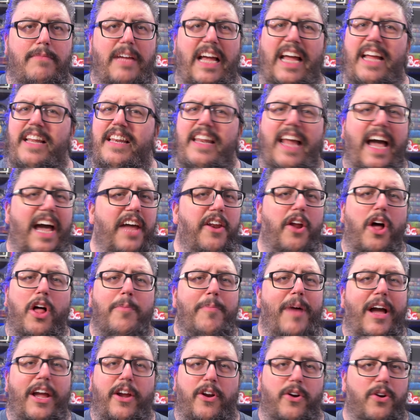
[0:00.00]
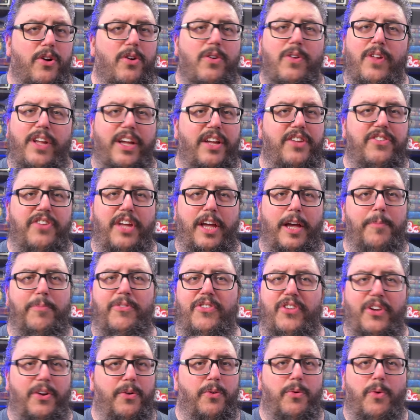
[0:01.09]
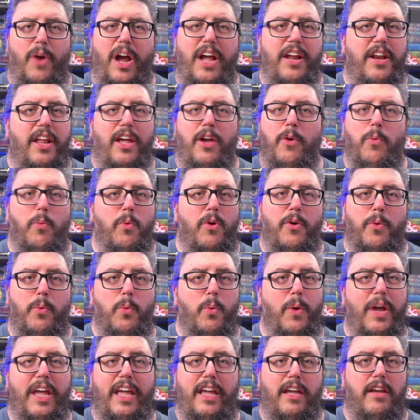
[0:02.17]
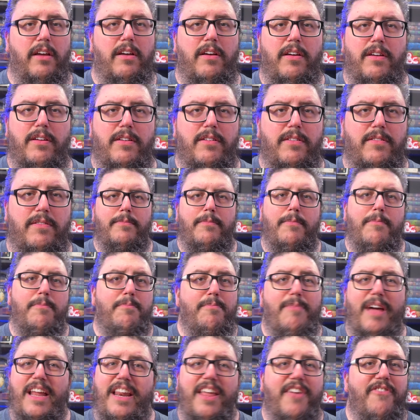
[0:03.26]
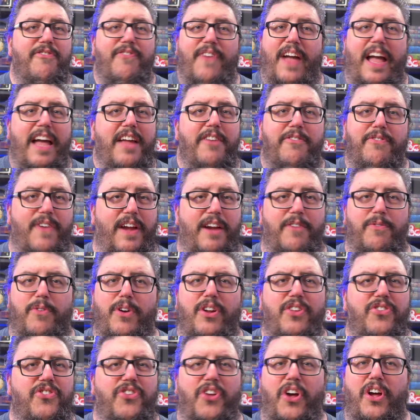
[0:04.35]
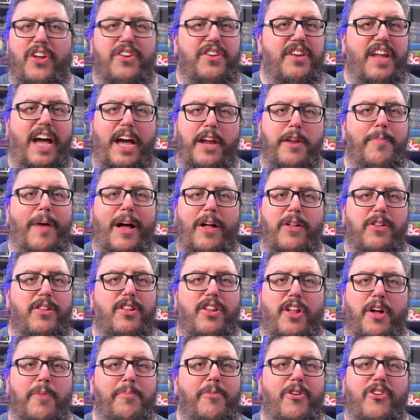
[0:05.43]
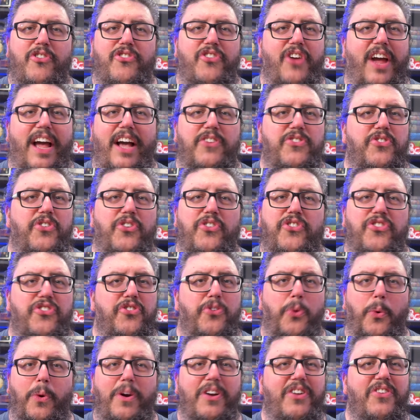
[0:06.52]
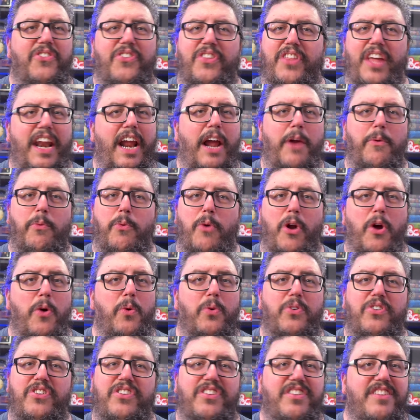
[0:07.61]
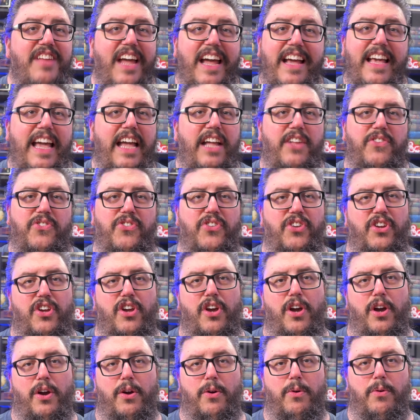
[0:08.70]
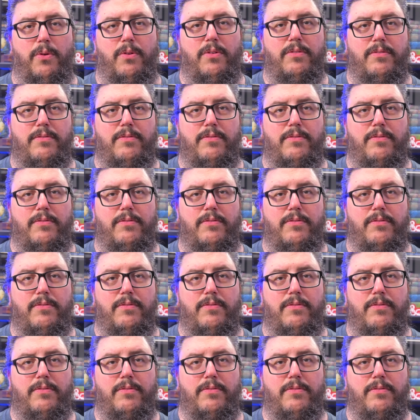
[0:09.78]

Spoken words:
And not all my early attempts at writing were weak. Many fan favorites on Not About Lumberjacks are stories that I wrote decades ago.